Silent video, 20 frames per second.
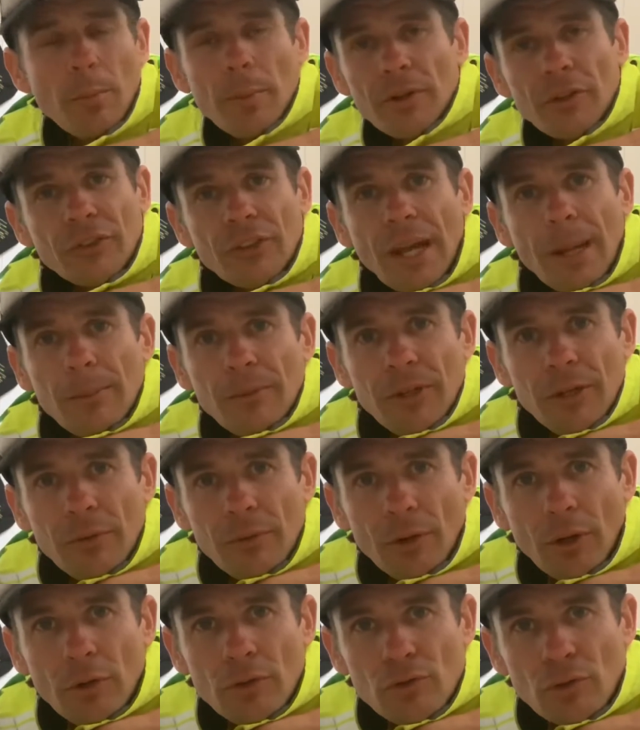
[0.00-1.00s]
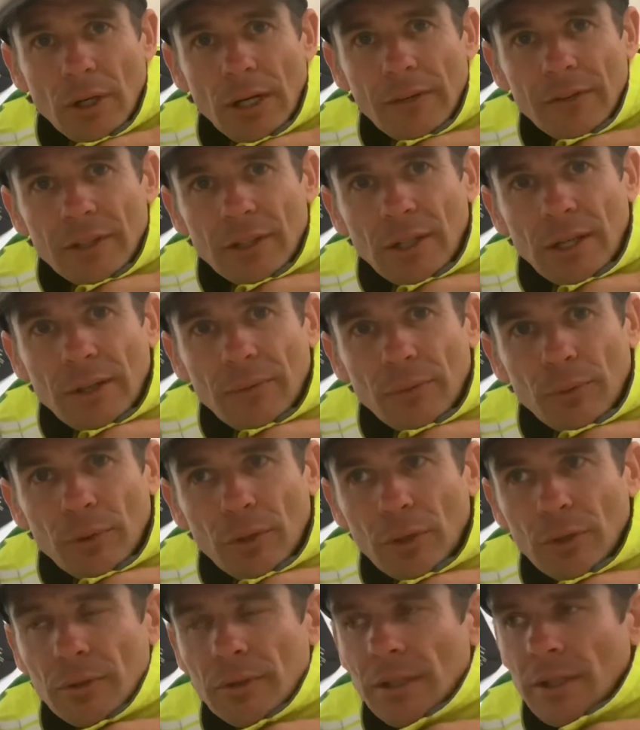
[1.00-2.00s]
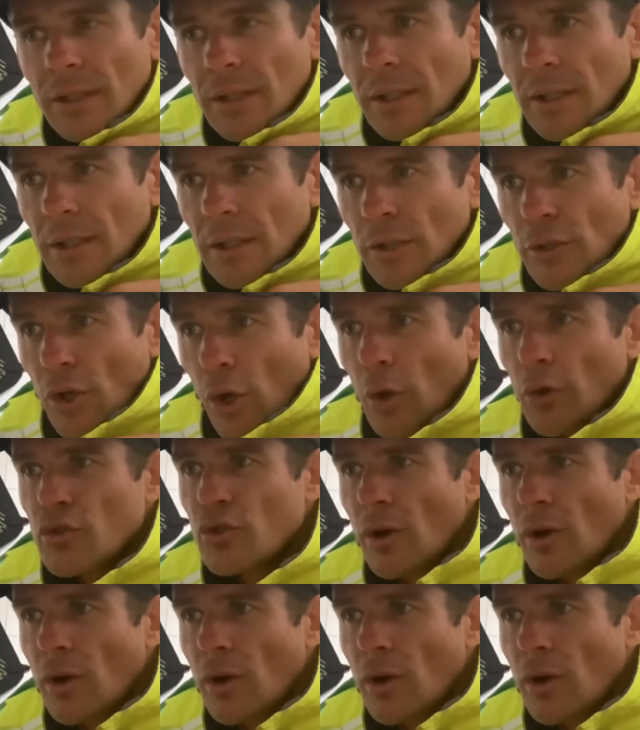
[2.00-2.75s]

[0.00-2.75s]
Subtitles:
but just empty with no drive in life or no